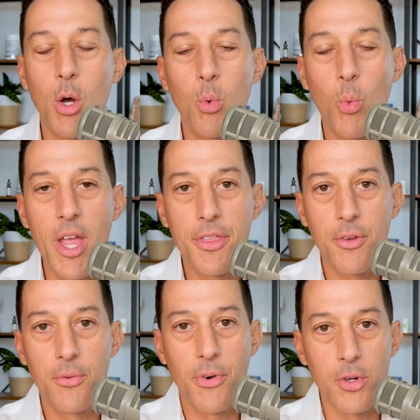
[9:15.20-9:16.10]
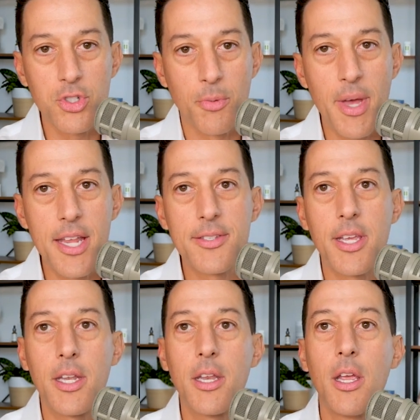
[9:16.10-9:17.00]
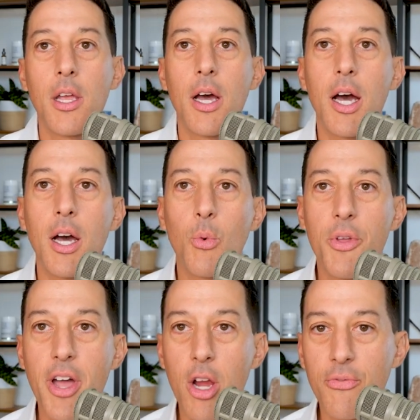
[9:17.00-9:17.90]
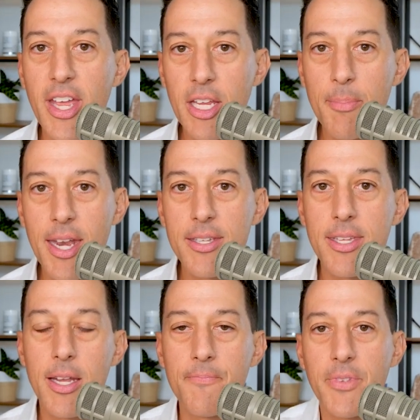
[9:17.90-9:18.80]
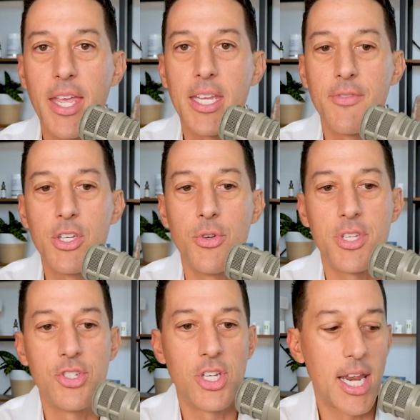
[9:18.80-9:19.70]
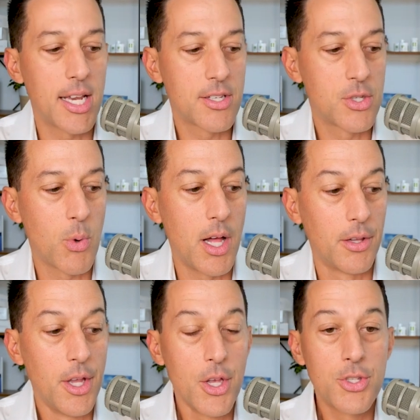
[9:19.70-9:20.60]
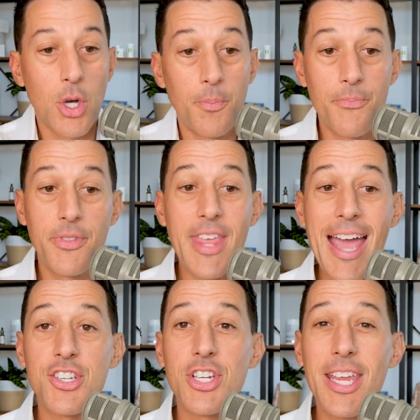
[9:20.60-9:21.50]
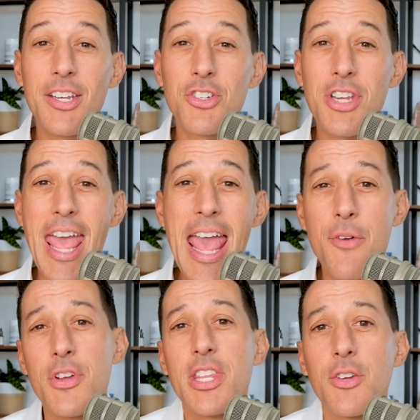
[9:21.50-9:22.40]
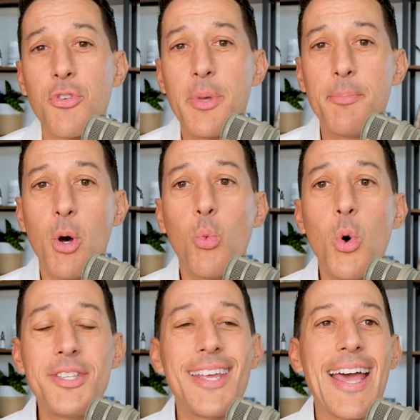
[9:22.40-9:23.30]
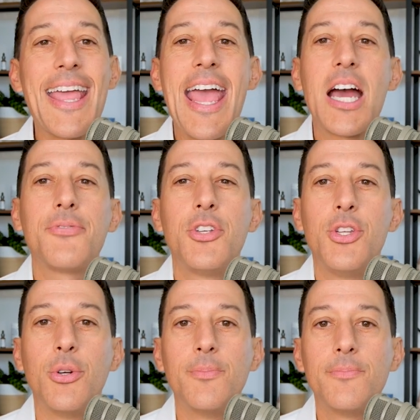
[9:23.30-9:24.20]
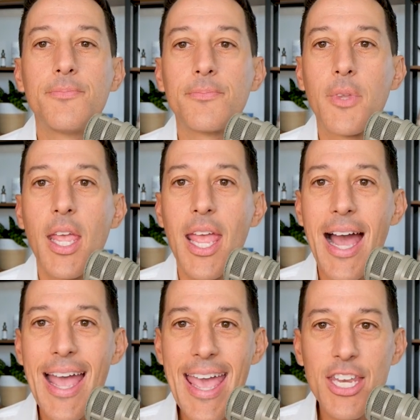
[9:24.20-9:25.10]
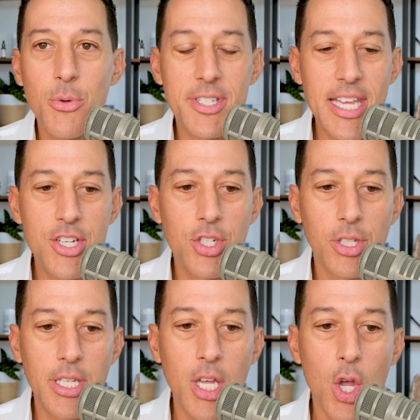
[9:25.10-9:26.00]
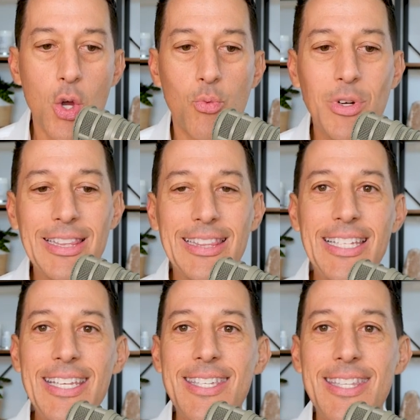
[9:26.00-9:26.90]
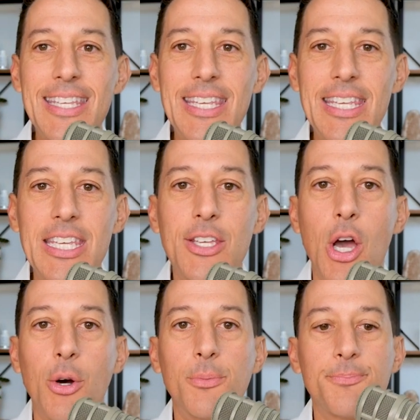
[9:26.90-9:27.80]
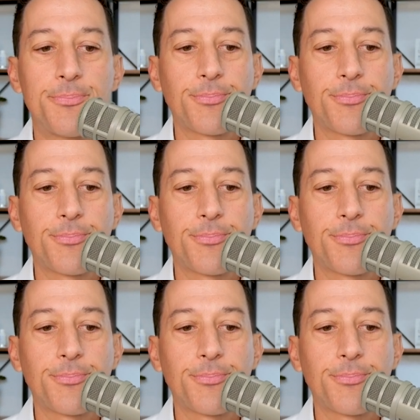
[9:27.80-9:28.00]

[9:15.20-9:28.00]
with functional medicine, with Ayurvedic medicine, and even using genetics as well. So that changed everything for me. But what did I have to do? I had to essentially release the ego,